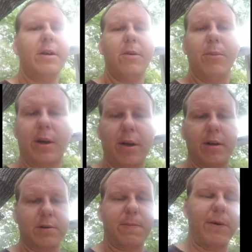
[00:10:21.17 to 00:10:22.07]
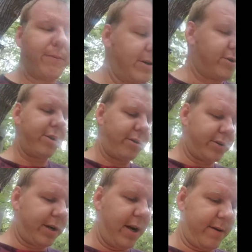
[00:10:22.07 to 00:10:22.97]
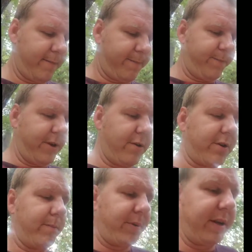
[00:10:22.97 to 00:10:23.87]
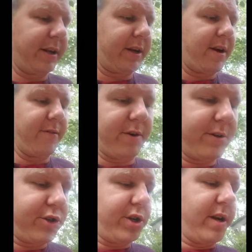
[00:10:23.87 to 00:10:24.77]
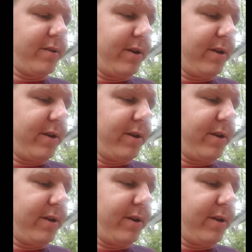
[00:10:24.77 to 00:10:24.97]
because both my shirts got, completely covered in shit.